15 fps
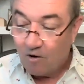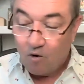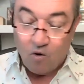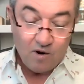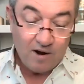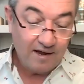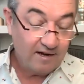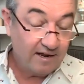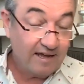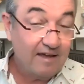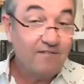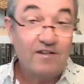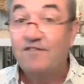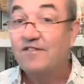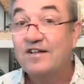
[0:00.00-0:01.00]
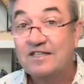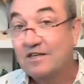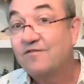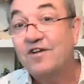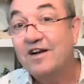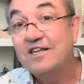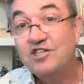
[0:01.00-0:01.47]
or even if it's a
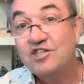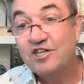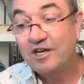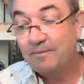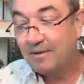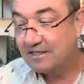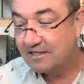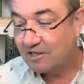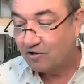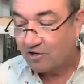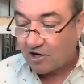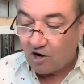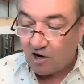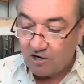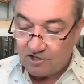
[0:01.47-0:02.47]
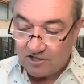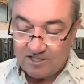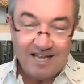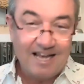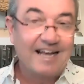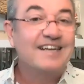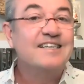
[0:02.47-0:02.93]
friendship. And so the cards are
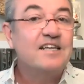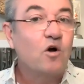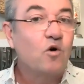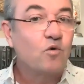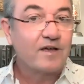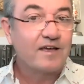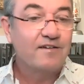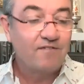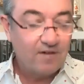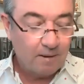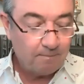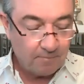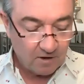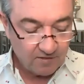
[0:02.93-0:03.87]
saying, don't give up